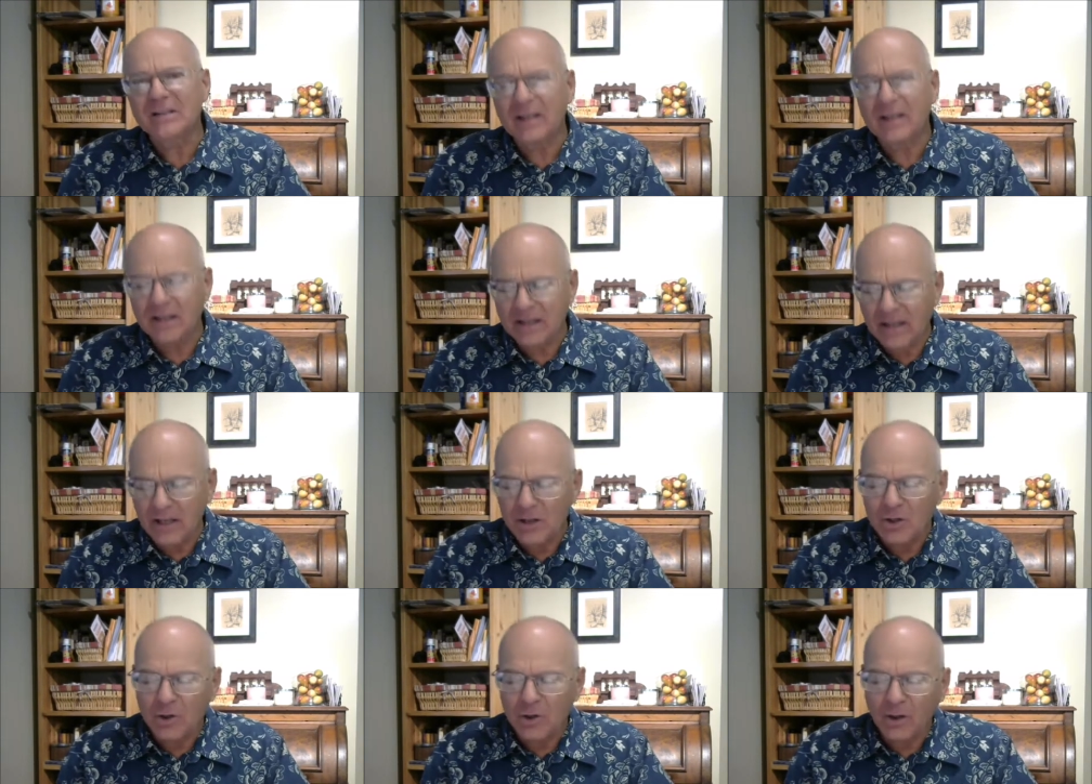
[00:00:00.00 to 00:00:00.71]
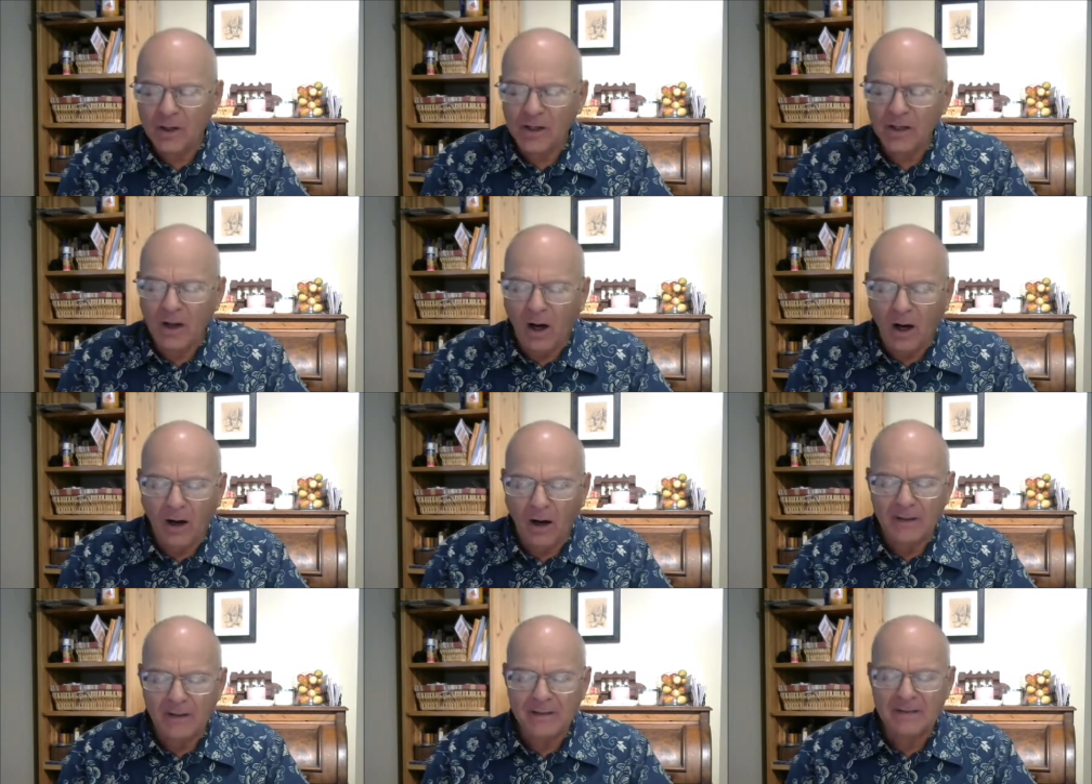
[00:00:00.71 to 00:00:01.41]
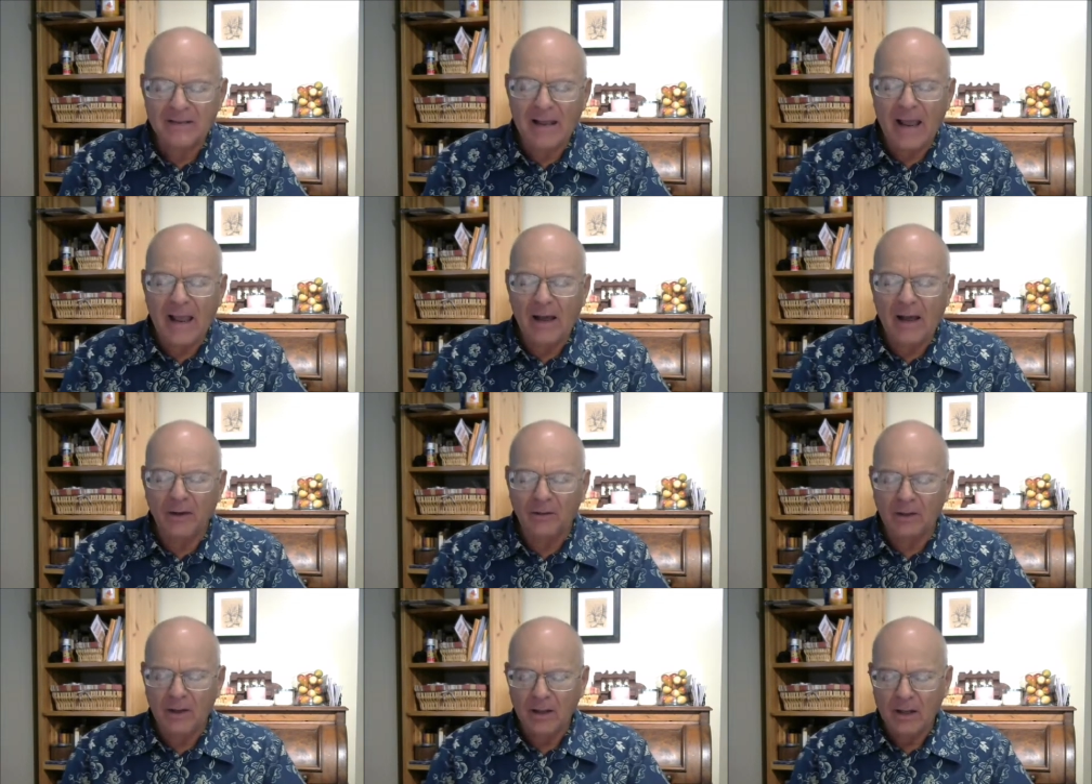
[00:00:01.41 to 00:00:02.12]
to get your guard
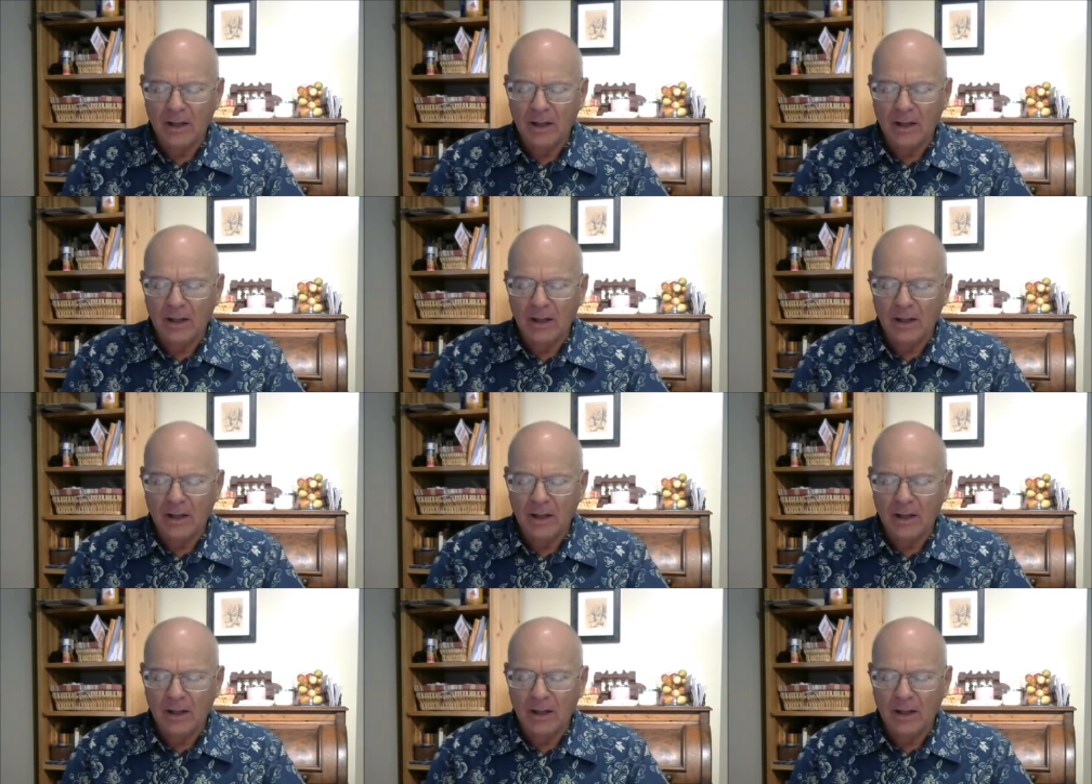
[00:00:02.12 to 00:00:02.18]
down